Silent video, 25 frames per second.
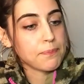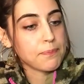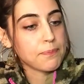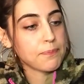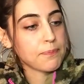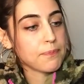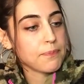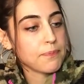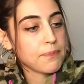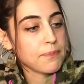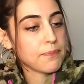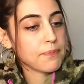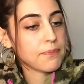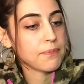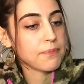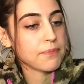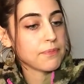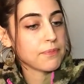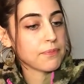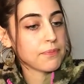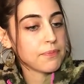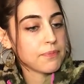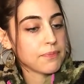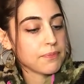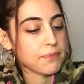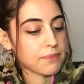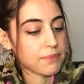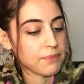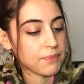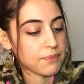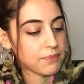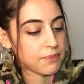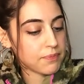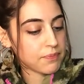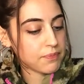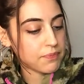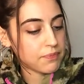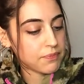
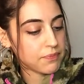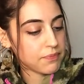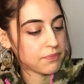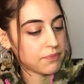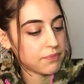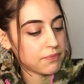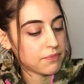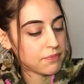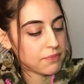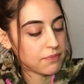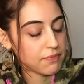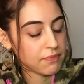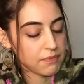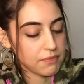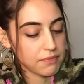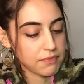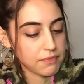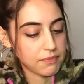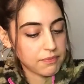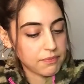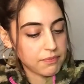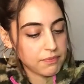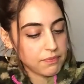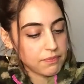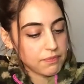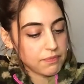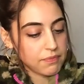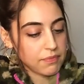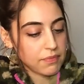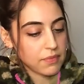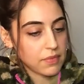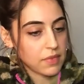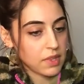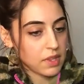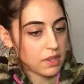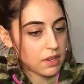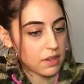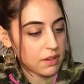
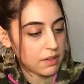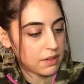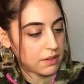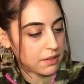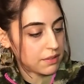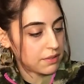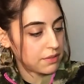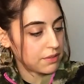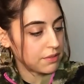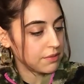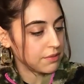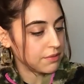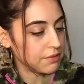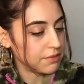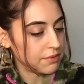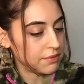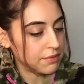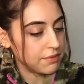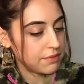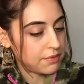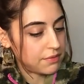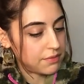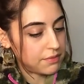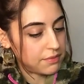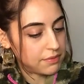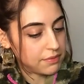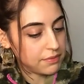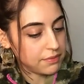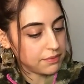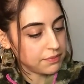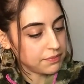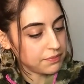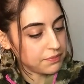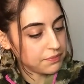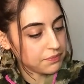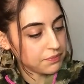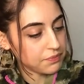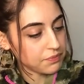
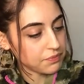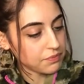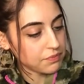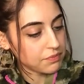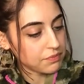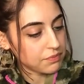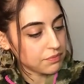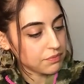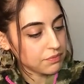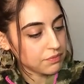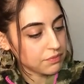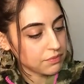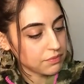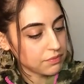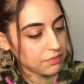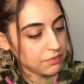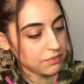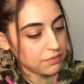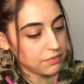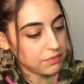Nothing is said.